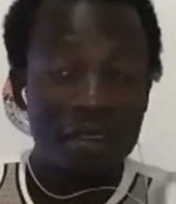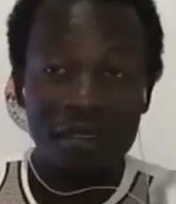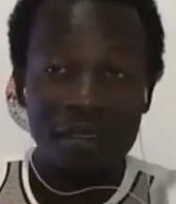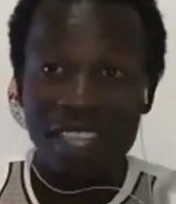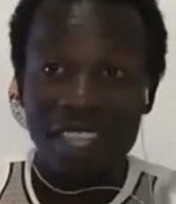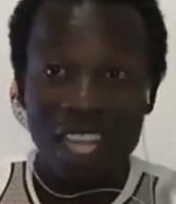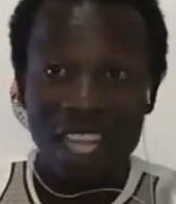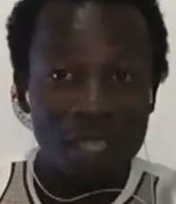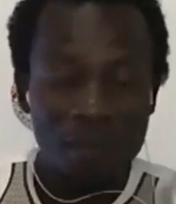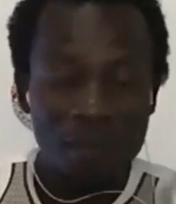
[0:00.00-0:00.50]

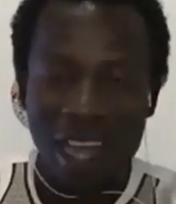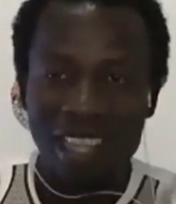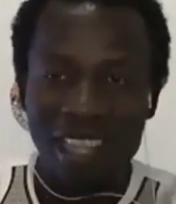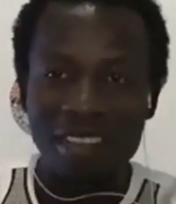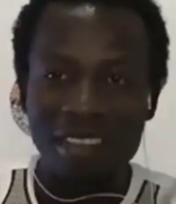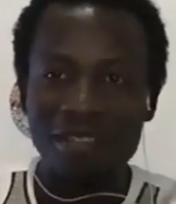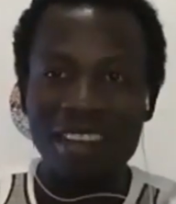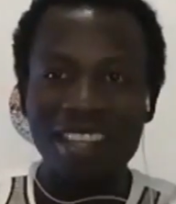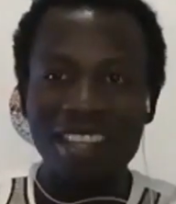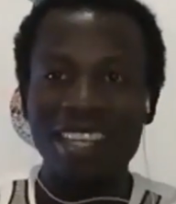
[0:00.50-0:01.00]
Despite
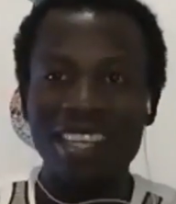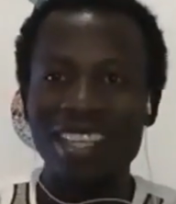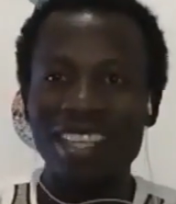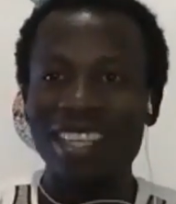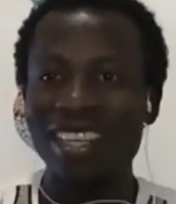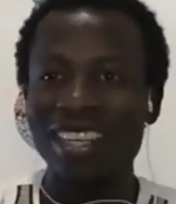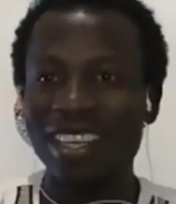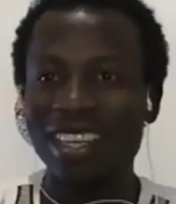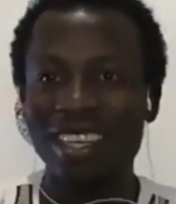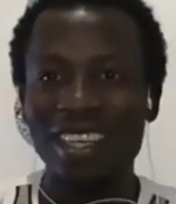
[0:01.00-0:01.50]
the fact that
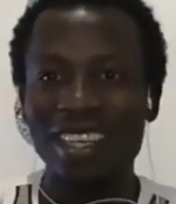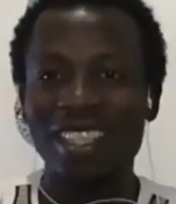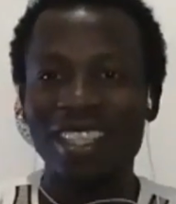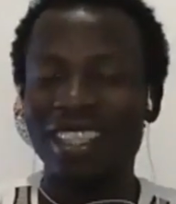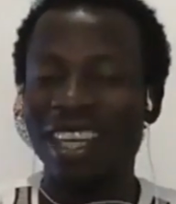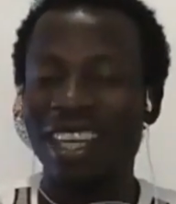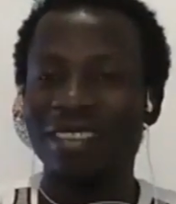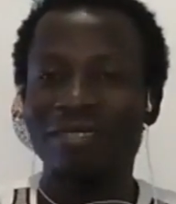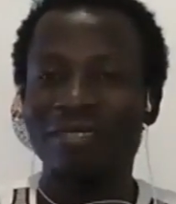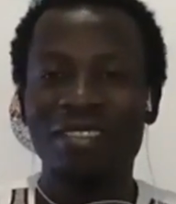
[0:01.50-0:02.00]
English
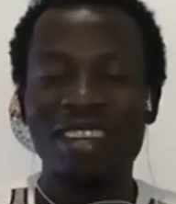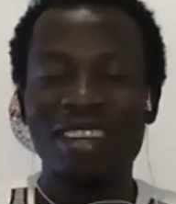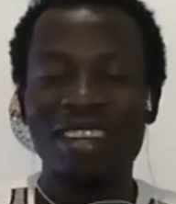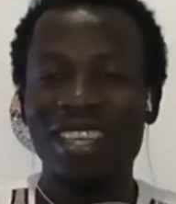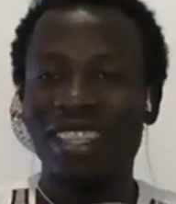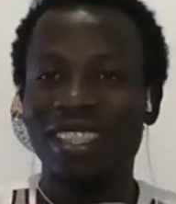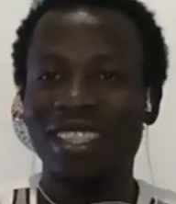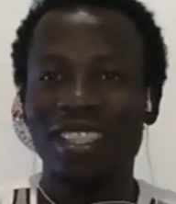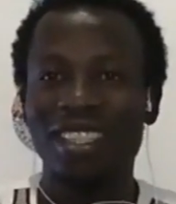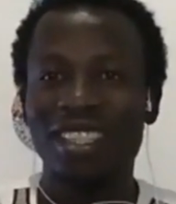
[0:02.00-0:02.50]
and
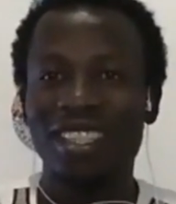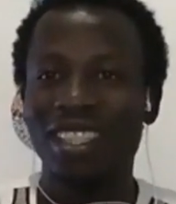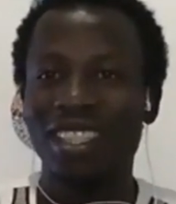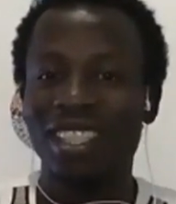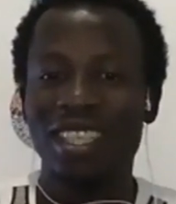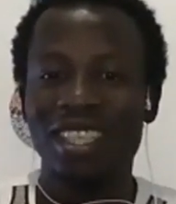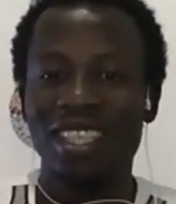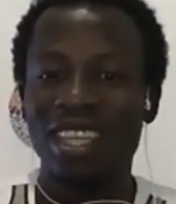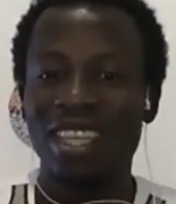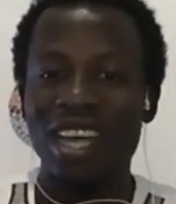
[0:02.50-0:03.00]
French
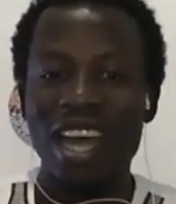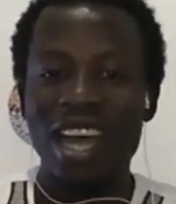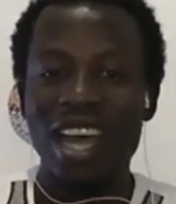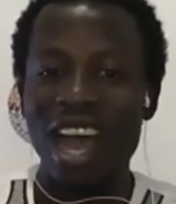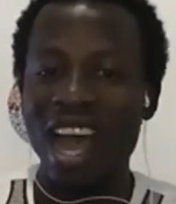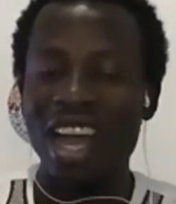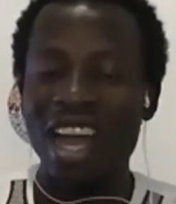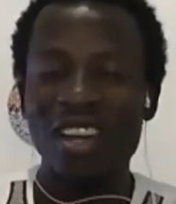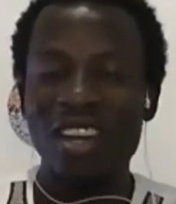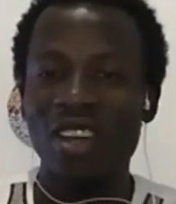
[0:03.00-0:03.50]

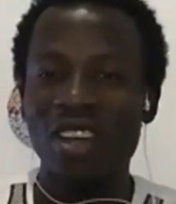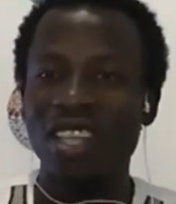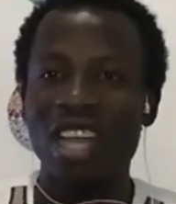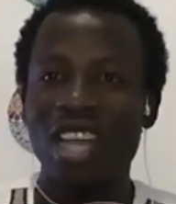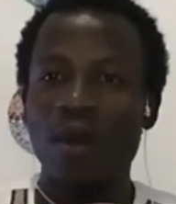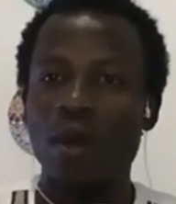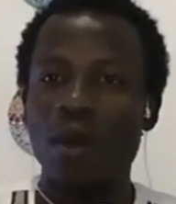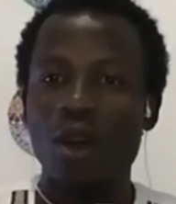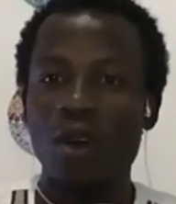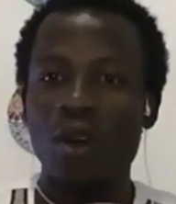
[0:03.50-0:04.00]
are not
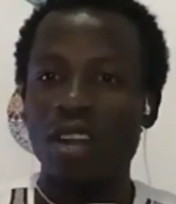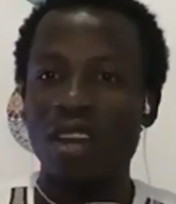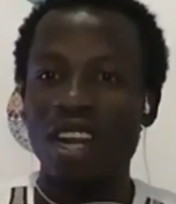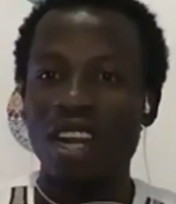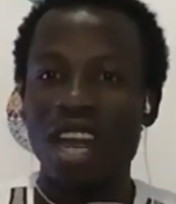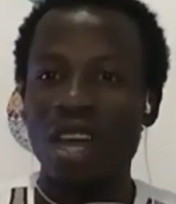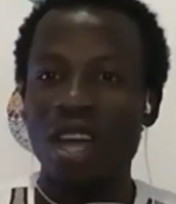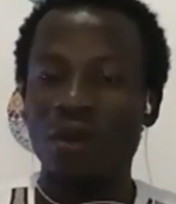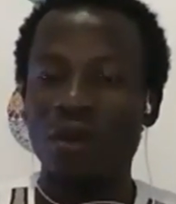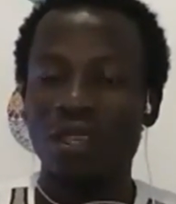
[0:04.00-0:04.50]
our own
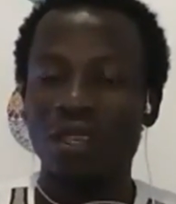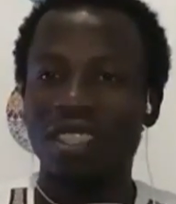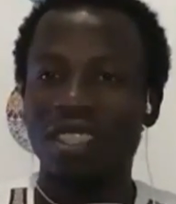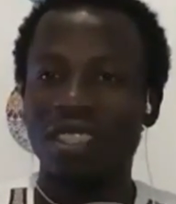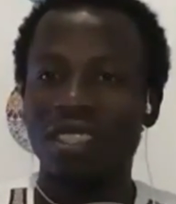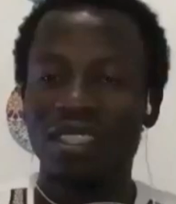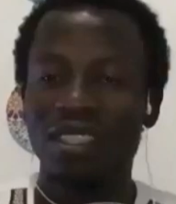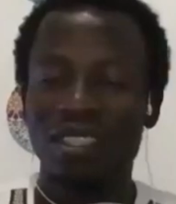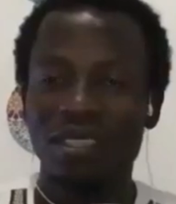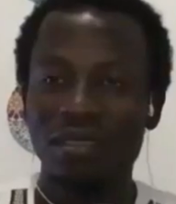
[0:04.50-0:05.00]

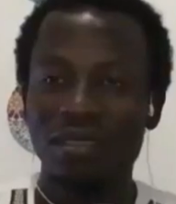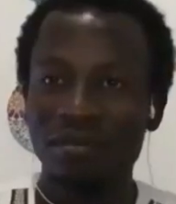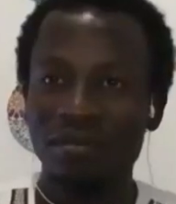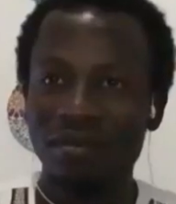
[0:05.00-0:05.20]
languages,